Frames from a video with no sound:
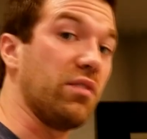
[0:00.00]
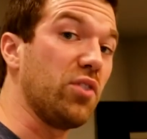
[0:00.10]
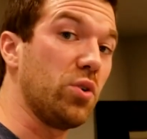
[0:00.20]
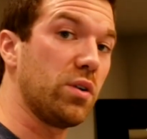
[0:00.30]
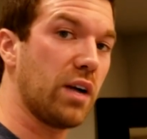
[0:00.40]
the
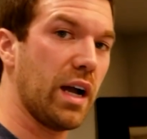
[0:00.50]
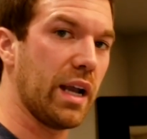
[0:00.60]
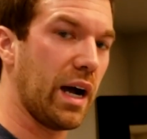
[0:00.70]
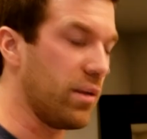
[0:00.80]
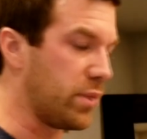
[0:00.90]
fluoride
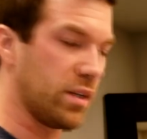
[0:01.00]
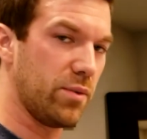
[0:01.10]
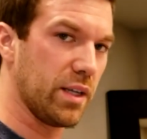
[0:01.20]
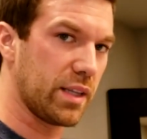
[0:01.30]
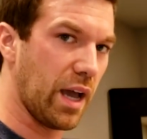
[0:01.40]
out, and we don't
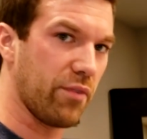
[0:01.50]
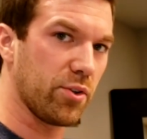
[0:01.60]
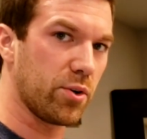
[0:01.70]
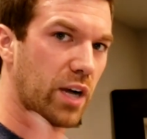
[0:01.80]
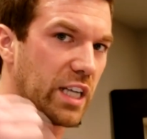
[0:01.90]
want that.
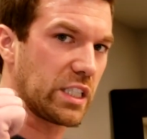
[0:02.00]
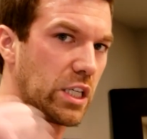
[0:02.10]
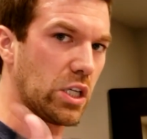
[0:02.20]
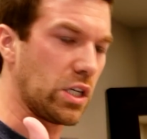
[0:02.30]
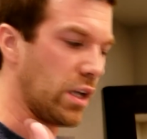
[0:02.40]
Fluoride is
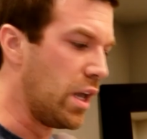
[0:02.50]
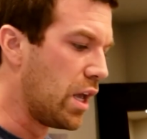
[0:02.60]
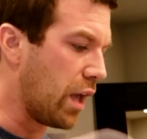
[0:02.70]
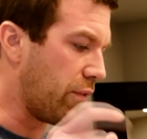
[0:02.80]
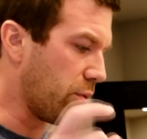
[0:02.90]
good.
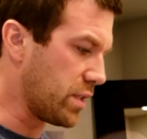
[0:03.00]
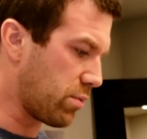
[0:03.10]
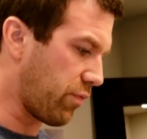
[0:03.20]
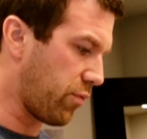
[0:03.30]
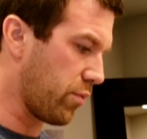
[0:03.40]
If you rinse
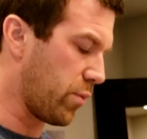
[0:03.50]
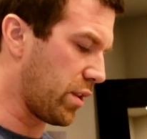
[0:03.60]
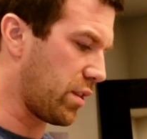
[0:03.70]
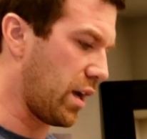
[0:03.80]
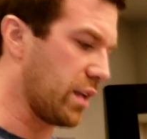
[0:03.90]

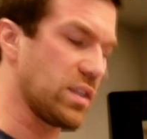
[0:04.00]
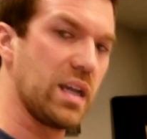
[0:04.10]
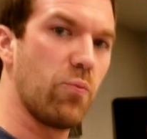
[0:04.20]
with sink